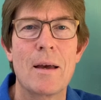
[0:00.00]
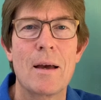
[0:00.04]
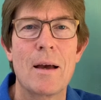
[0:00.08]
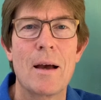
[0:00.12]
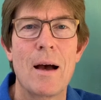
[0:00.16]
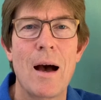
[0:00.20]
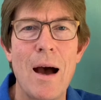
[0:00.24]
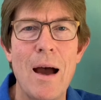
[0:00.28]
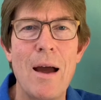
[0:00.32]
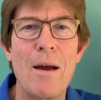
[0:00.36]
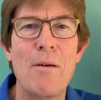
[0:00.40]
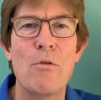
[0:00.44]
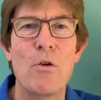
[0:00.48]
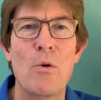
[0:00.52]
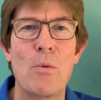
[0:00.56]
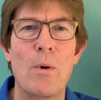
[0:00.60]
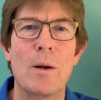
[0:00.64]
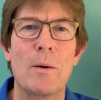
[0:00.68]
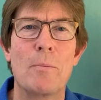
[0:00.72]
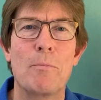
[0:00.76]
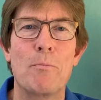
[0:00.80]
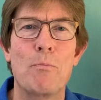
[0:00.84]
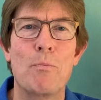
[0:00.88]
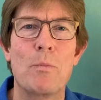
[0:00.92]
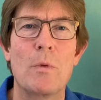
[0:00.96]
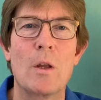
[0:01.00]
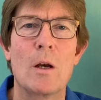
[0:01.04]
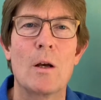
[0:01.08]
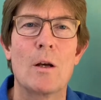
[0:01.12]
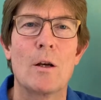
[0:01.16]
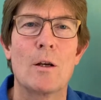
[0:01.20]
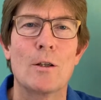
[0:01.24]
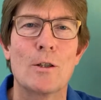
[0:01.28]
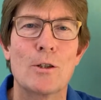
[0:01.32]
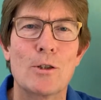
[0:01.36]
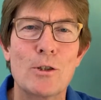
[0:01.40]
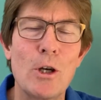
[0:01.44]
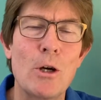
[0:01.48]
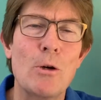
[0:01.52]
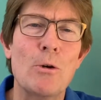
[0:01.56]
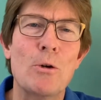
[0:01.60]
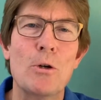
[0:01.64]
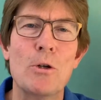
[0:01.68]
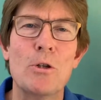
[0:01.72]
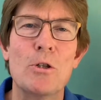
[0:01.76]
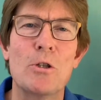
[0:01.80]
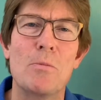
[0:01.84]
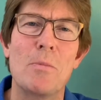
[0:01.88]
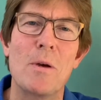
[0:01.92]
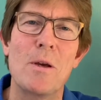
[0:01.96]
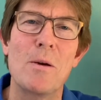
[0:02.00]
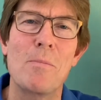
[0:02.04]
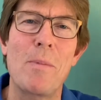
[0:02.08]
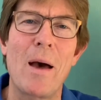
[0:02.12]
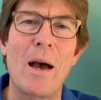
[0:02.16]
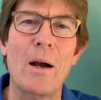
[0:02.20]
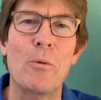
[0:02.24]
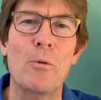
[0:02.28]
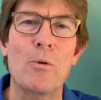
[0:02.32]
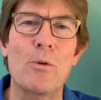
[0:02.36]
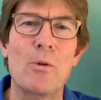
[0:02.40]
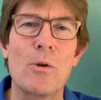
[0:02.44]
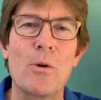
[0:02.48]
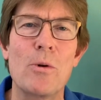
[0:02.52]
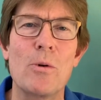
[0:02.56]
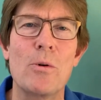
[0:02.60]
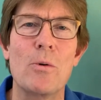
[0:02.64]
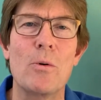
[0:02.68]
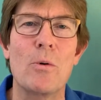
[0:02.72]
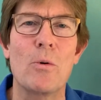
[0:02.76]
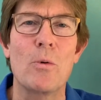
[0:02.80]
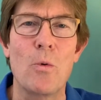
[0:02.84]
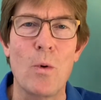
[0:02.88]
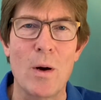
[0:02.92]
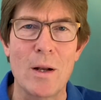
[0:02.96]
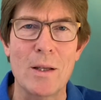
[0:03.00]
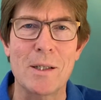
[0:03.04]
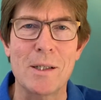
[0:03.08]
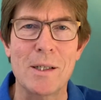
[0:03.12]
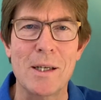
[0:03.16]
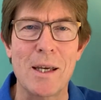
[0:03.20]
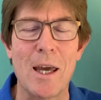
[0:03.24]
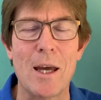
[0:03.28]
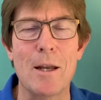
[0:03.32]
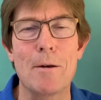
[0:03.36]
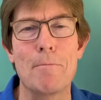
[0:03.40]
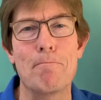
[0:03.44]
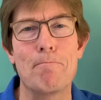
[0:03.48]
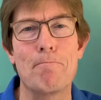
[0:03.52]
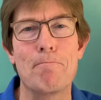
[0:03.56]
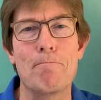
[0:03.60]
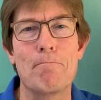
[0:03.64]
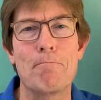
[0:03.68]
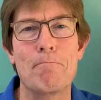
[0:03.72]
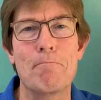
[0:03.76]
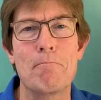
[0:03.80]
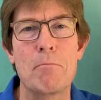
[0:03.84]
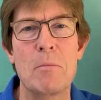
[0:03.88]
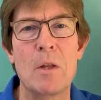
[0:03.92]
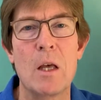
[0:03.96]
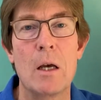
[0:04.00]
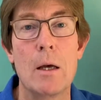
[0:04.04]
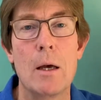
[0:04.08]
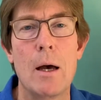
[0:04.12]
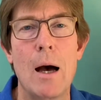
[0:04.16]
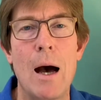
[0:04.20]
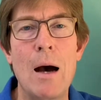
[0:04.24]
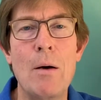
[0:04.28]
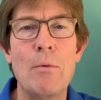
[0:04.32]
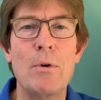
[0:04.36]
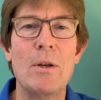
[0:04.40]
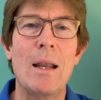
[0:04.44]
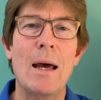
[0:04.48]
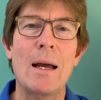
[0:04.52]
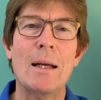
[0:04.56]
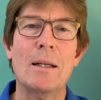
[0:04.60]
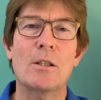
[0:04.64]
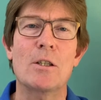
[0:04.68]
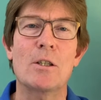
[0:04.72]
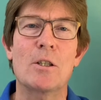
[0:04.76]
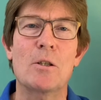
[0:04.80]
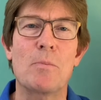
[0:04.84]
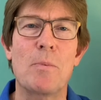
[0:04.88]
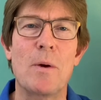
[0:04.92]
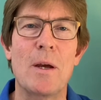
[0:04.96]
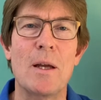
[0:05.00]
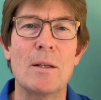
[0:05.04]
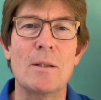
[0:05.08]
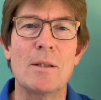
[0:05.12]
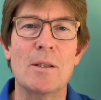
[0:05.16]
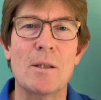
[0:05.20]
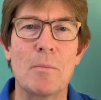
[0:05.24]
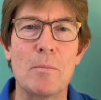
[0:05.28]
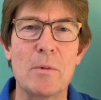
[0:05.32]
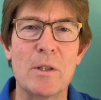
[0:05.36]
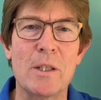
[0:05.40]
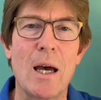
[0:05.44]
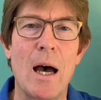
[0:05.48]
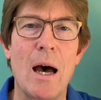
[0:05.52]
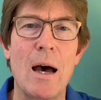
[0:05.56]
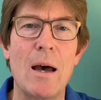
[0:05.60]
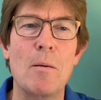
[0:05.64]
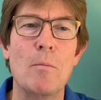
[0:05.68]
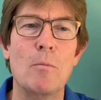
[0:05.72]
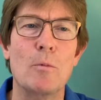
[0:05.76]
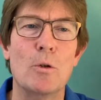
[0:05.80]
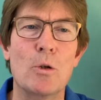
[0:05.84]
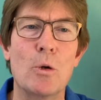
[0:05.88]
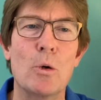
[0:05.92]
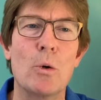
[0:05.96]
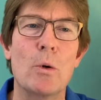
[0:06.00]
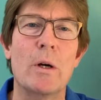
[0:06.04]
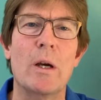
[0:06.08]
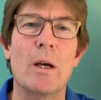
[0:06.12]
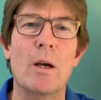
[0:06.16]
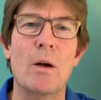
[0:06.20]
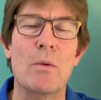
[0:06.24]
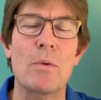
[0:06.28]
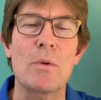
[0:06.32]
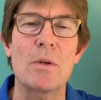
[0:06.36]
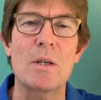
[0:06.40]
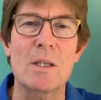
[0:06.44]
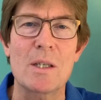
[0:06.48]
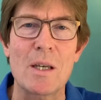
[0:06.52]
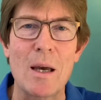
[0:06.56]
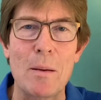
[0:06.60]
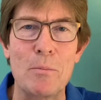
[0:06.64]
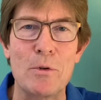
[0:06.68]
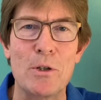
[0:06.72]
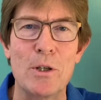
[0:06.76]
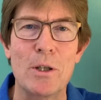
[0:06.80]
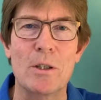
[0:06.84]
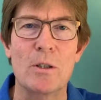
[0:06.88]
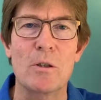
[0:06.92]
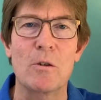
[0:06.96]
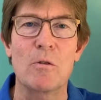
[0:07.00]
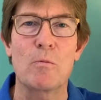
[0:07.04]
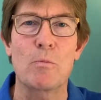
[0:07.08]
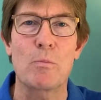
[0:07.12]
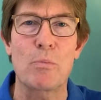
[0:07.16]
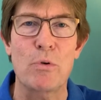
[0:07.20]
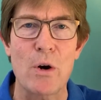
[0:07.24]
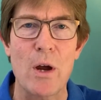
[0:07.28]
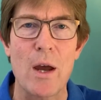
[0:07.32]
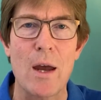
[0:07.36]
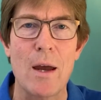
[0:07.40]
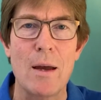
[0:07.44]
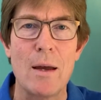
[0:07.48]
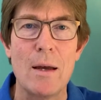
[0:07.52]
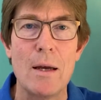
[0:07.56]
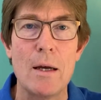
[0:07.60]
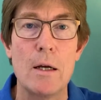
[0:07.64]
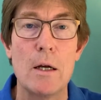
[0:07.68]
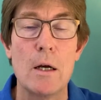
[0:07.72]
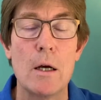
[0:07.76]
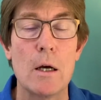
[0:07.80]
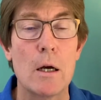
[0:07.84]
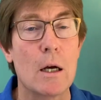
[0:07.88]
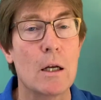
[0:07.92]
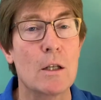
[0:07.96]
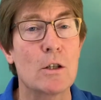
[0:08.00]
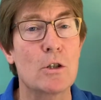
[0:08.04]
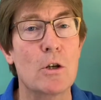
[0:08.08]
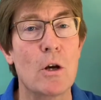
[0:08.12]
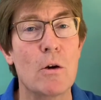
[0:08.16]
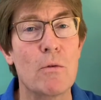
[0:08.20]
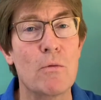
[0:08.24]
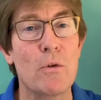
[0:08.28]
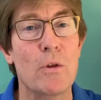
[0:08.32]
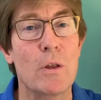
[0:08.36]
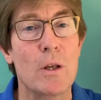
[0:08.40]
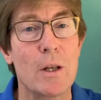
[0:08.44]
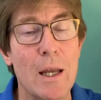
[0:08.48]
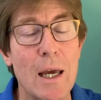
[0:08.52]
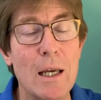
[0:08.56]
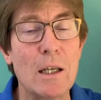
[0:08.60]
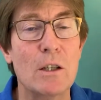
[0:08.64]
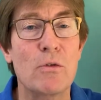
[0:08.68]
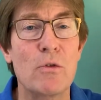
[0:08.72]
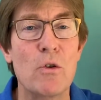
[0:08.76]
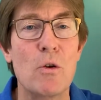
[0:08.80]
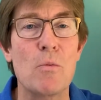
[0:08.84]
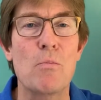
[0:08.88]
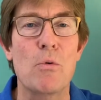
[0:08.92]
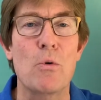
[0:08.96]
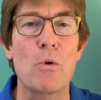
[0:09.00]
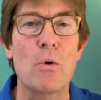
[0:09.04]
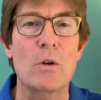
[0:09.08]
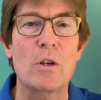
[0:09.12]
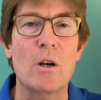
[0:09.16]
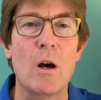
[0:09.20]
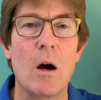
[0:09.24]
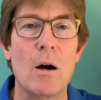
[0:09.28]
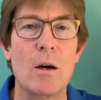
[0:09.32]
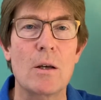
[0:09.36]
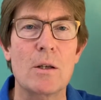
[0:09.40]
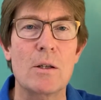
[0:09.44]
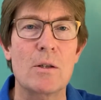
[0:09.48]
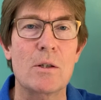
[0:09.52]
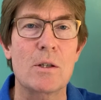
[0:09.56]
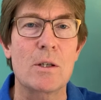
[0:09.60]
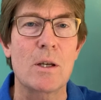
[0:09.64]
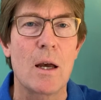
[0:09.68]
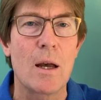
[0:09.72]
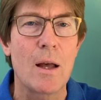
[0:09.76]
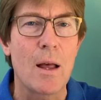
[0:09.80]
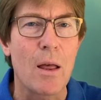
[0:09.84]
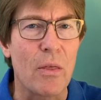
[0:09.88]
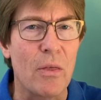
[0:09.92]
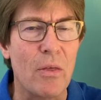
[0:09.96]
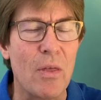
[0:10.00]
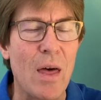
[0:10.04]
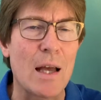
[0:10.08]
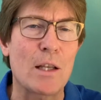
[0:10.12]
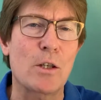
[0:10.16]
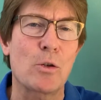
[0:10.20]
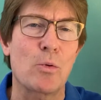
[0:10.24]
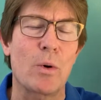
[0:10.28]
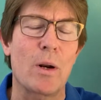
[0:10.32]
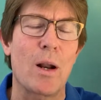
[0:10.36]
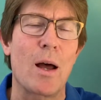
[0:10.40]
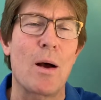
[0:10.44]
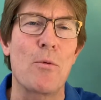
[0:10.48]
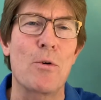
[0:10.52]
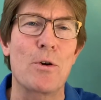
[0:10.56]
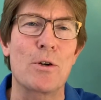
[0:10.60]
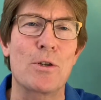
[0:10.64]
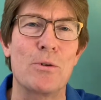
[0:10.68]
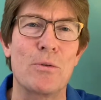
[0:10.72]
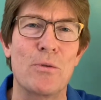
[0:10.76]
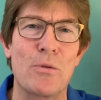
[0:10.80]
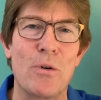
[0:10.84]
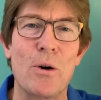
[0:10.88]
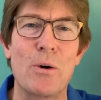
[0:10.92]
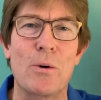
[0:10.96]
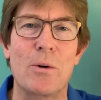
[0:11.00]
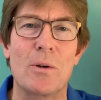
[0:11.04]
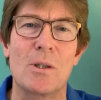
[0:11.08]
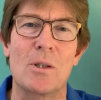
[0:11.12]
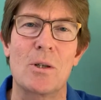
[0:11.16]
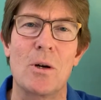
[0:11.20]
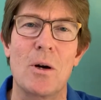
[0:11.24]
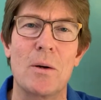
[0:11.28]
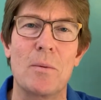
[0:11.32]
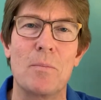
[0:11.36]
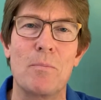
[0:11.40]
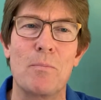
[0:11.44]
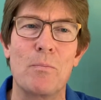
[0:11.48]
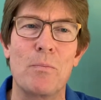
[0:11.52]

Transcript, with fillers: Hi everyone, so good to be back with you once again. I would like to spend some time talking on the subject of prayer, and so for the next few broadcasts, that's what I want to focus on.